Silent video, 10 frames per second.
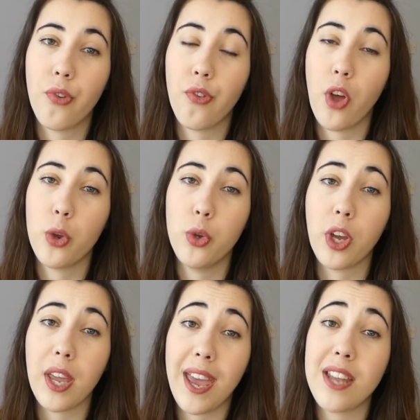So you
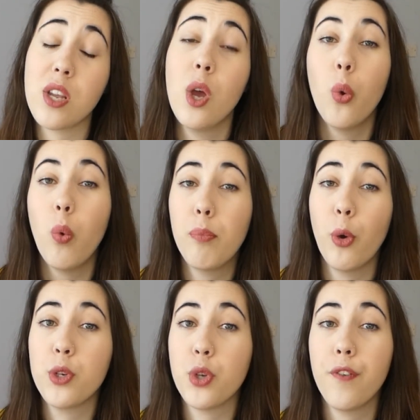can get
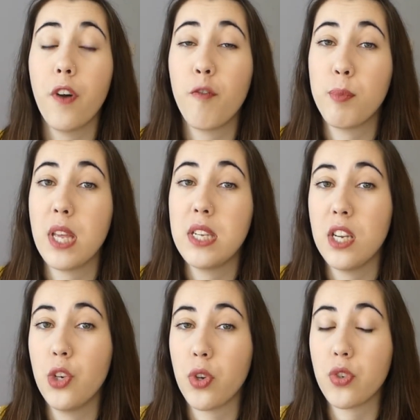1.25%
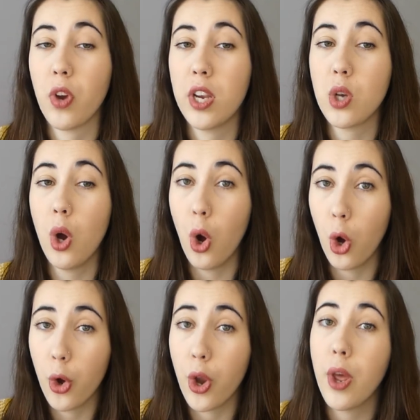interest rate
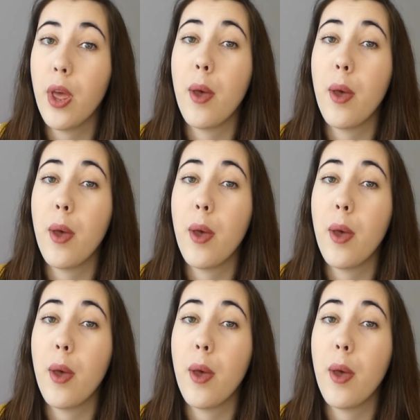on